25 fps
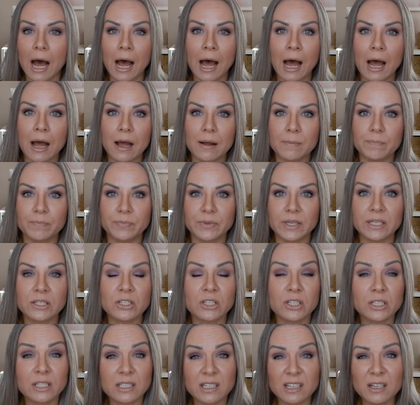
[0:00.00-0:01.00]
Um,
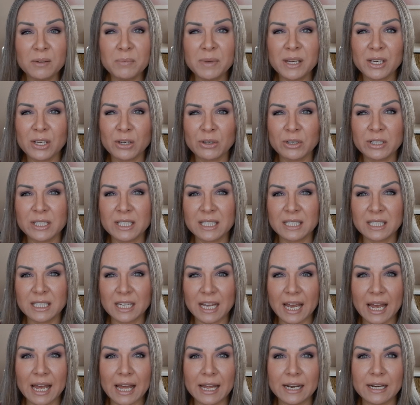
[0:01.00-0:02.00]
it's just gonna make your
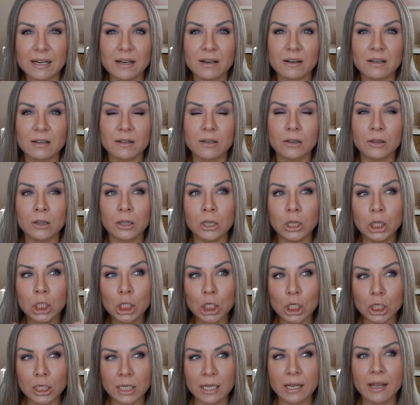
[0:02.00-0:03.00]
skin
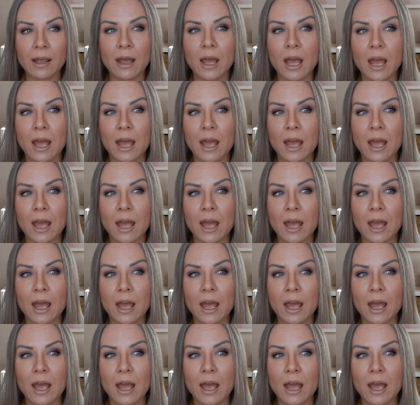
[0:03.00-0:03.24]
look